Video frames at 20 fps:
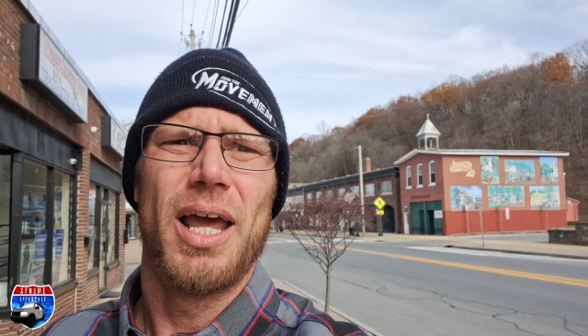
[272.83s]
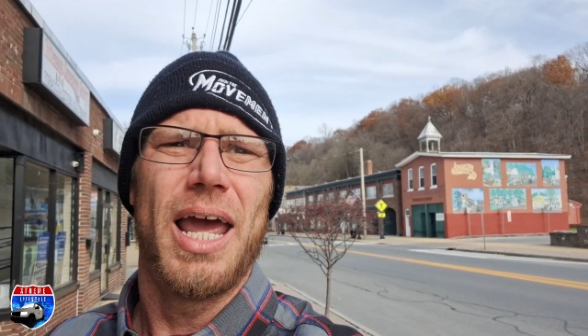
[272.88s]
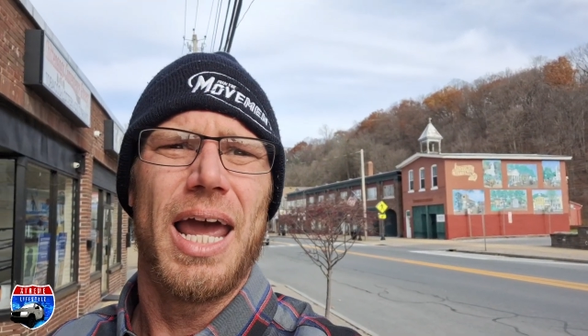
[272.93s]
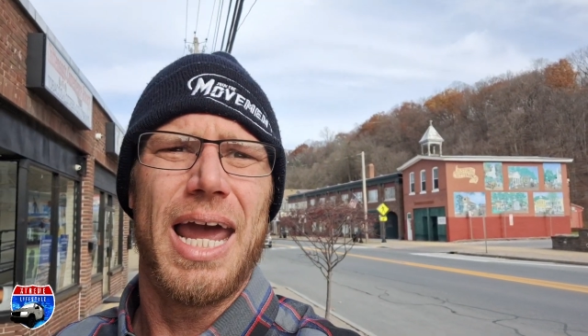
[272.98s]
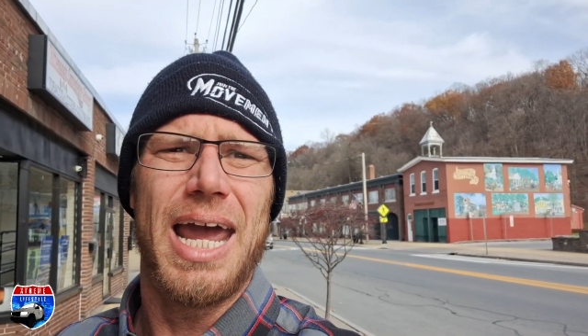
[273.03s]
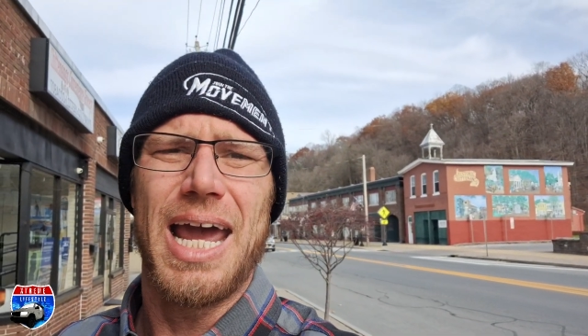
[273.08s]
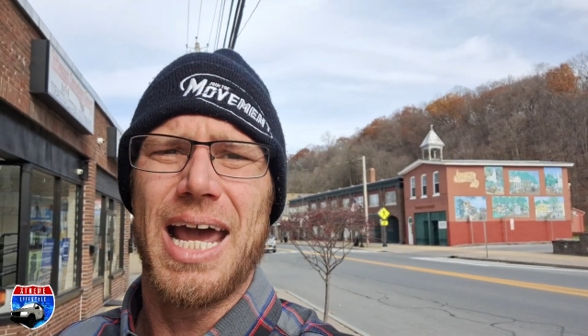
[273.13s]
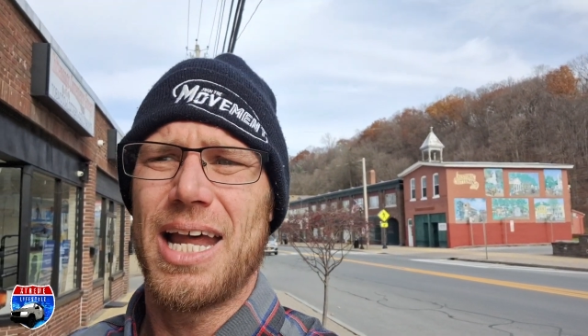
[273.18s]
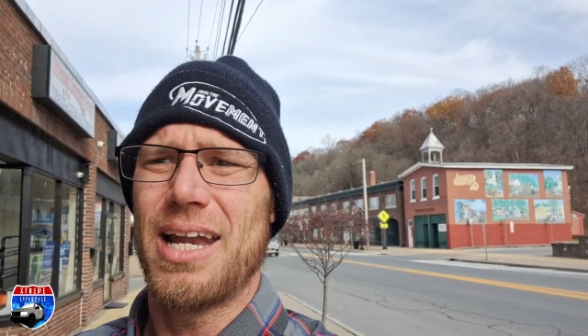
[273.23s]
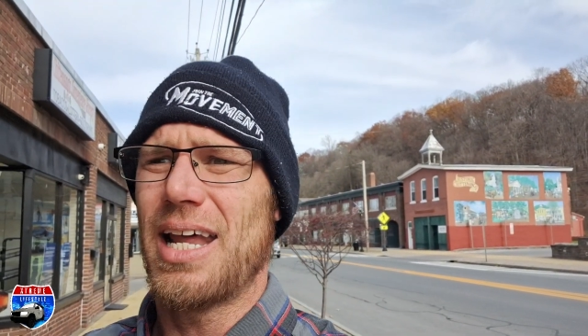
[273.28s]

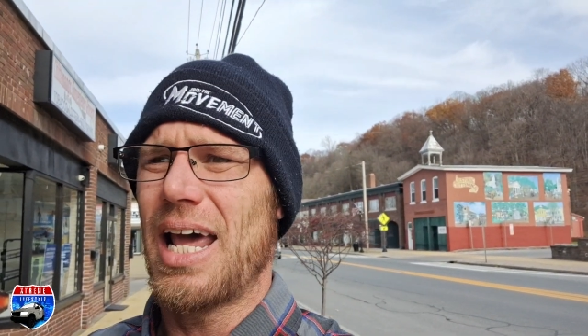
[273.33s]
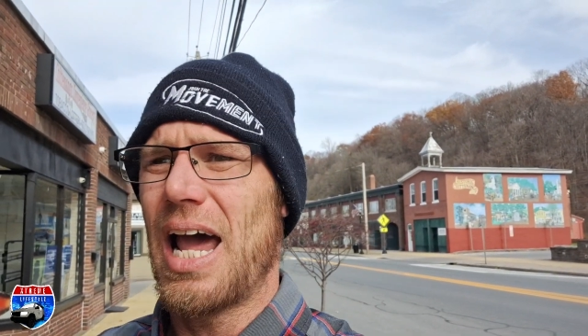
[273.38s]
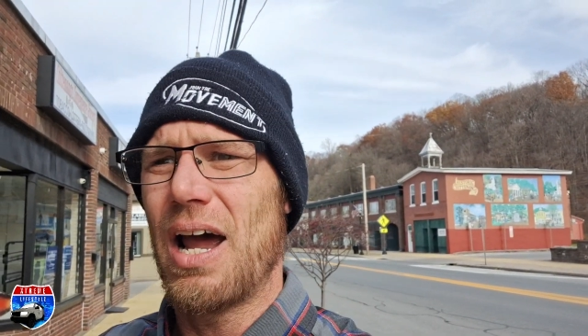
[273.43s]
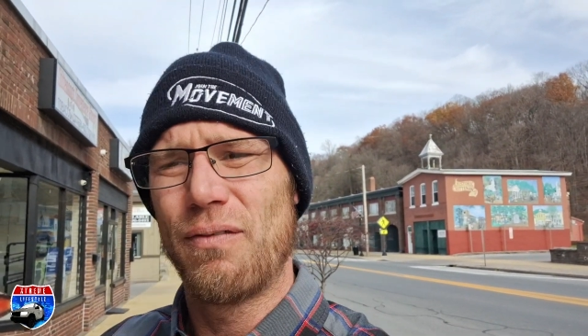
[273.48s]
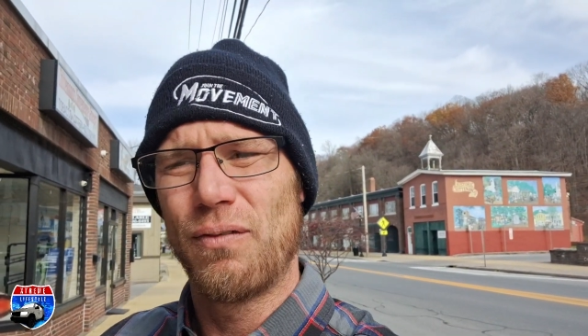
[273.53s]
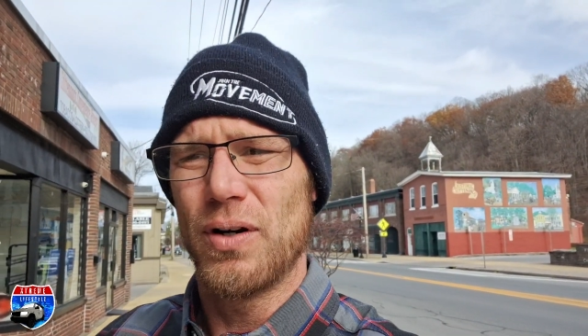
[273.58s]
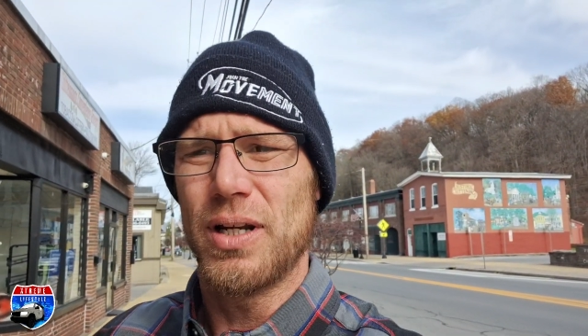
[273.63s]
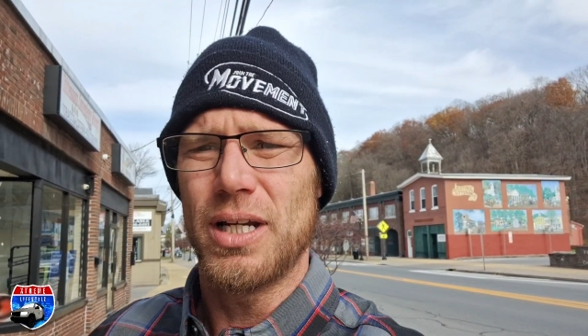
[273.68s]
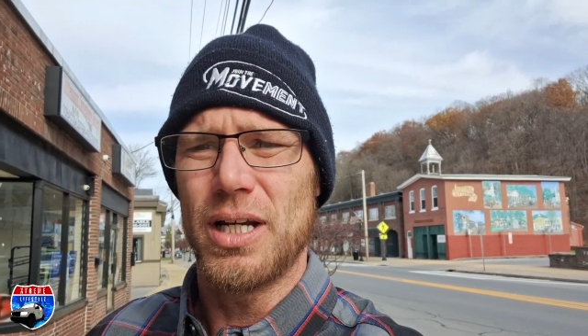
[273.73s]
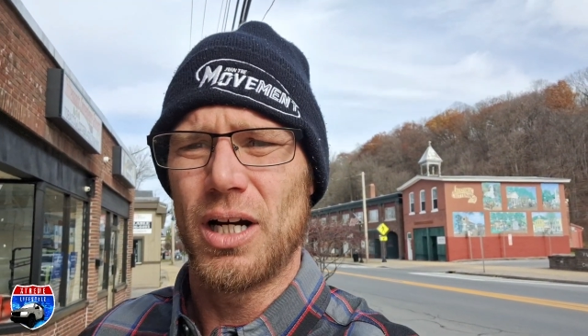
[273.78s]
and
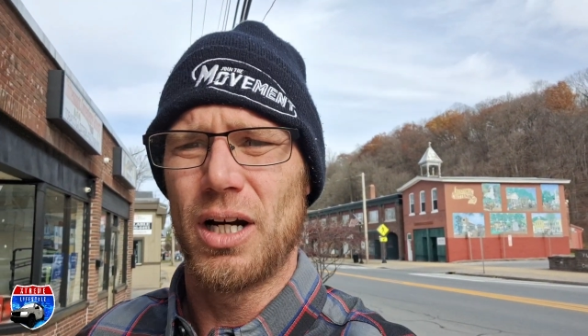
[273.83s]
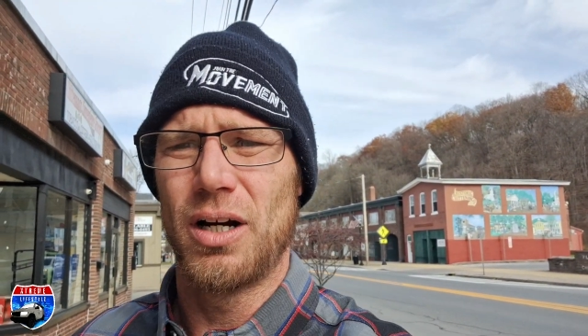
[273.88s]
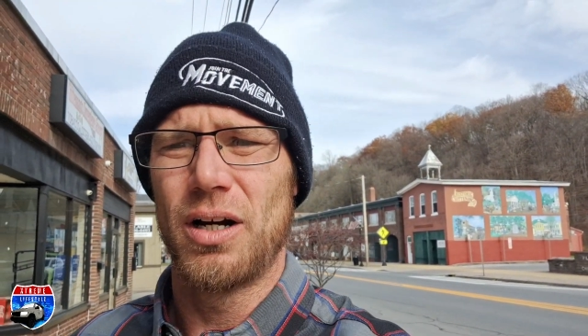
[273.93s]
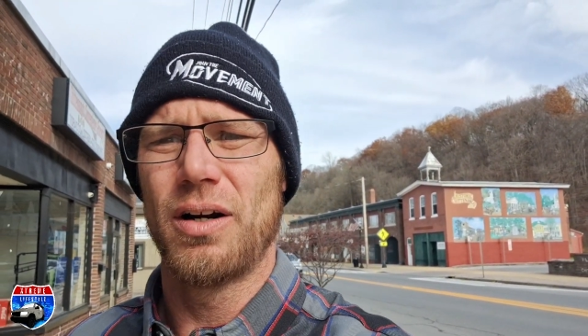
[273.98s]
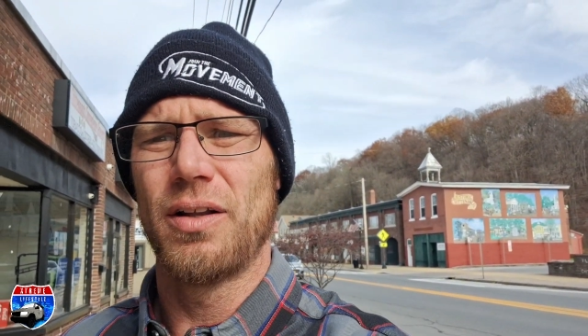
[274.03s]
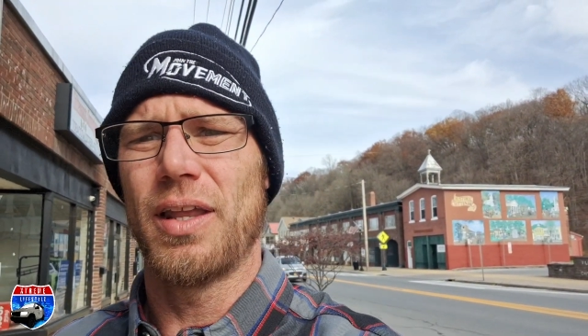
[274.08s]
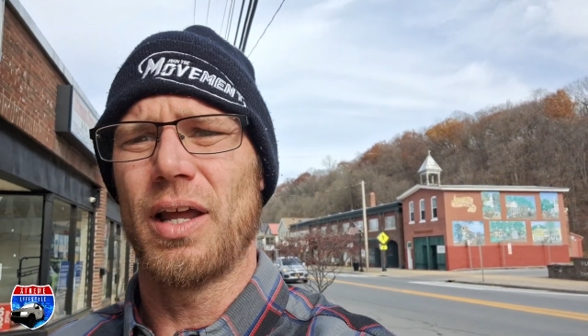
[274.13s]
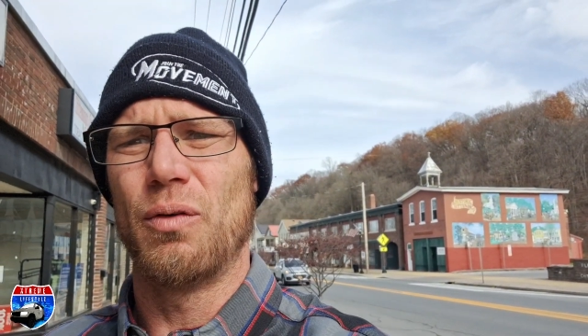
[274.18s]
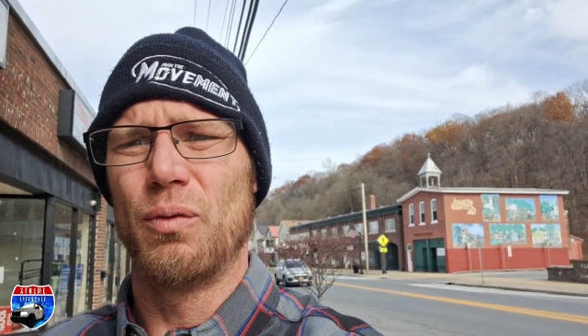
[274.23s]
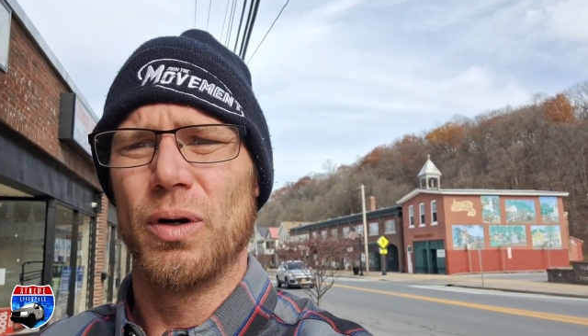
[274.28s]
every
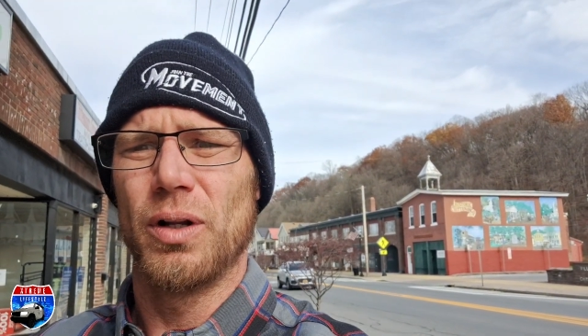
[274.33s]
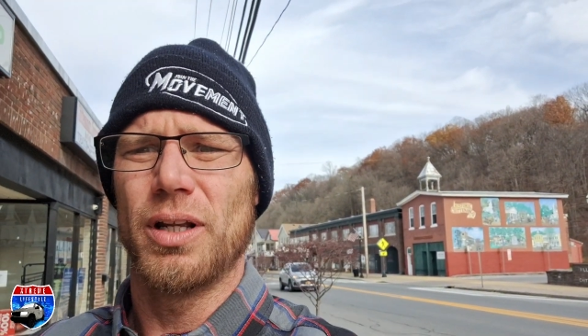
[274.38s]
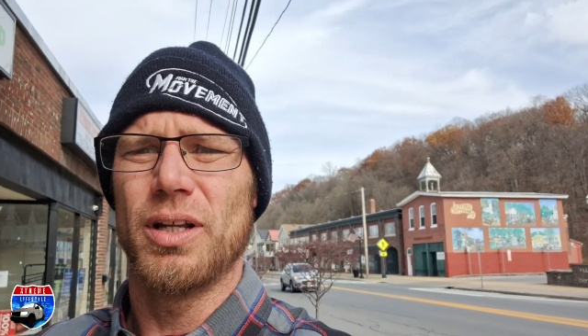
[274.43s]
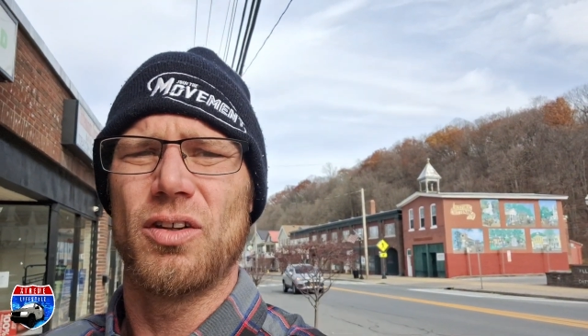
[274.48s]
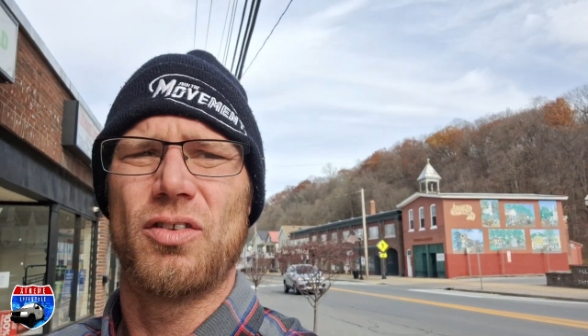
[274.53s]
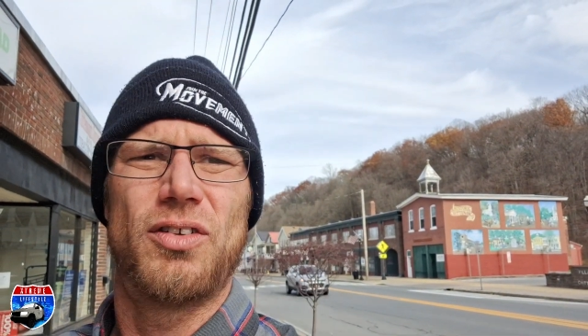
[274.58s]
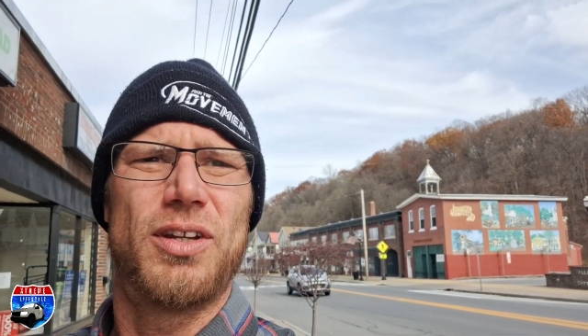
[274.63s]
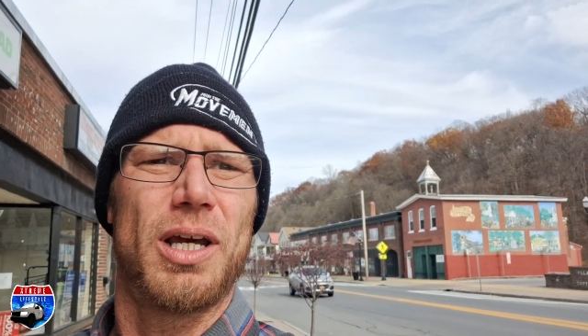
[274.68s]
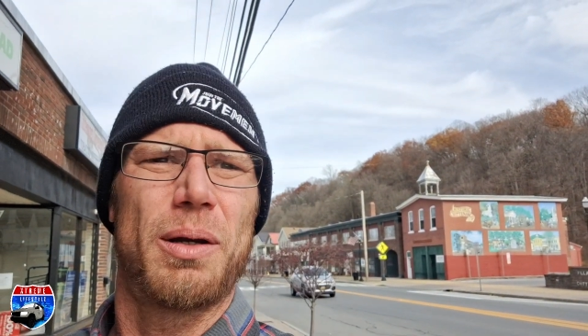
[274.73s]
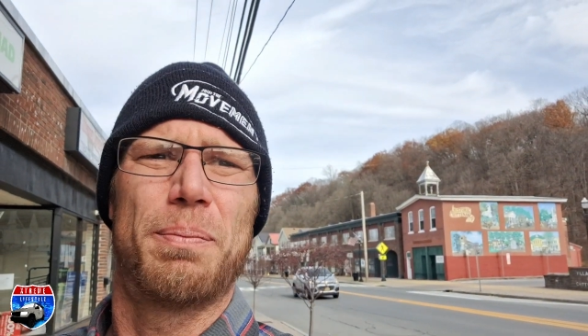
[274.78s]
year they really
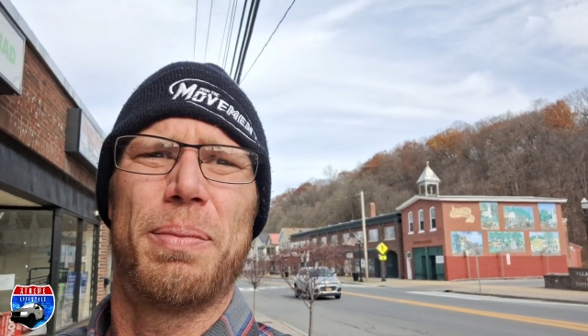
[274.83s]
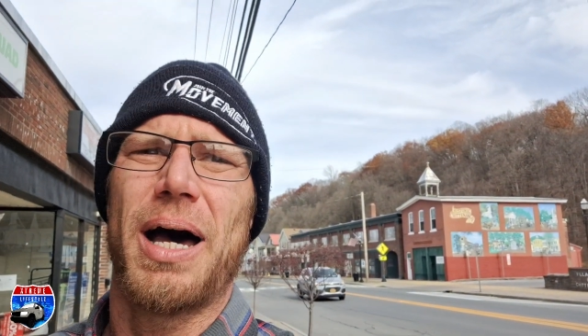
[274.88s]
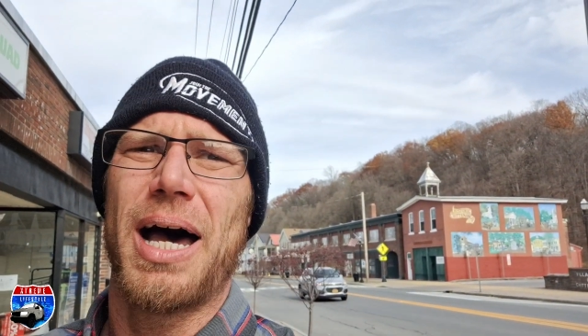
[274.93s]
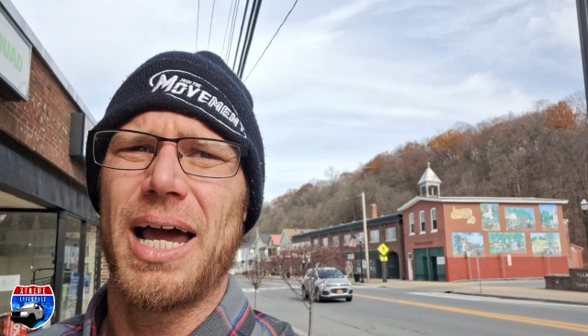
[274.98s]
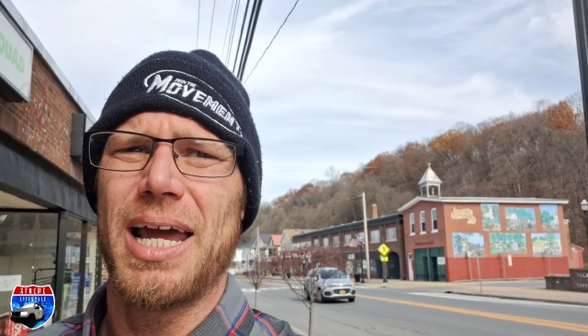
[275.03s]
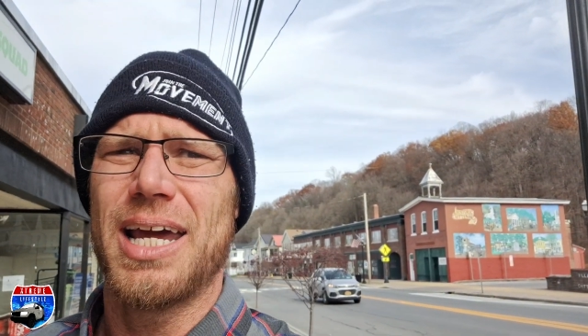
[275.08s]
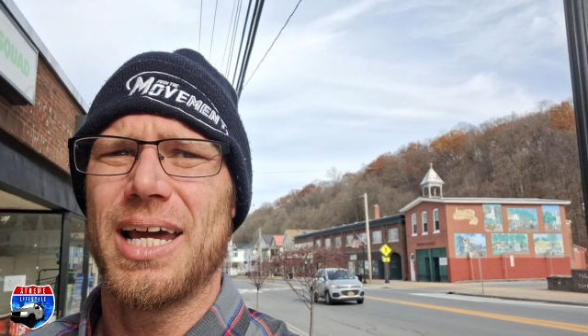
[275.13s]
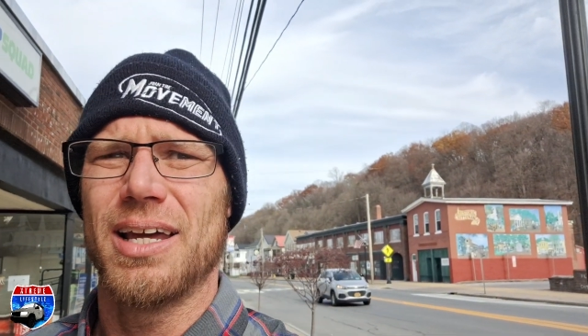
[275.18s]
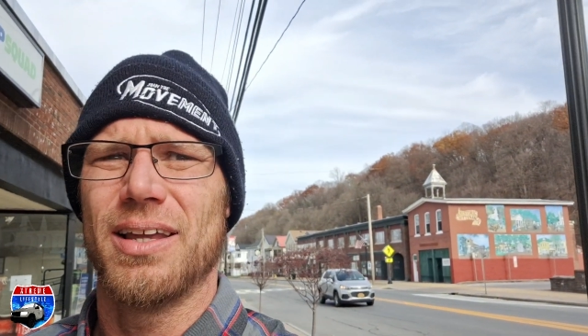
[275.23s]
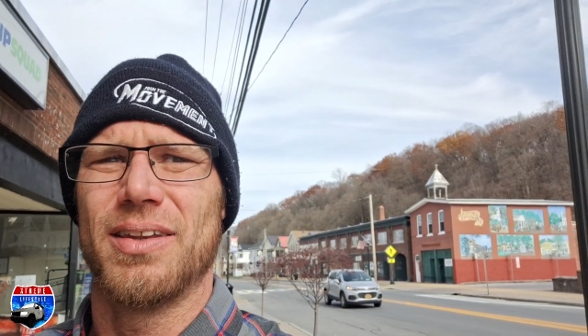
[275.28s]
stick
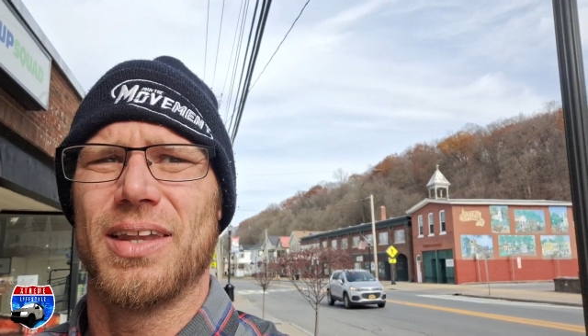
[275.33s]
by it.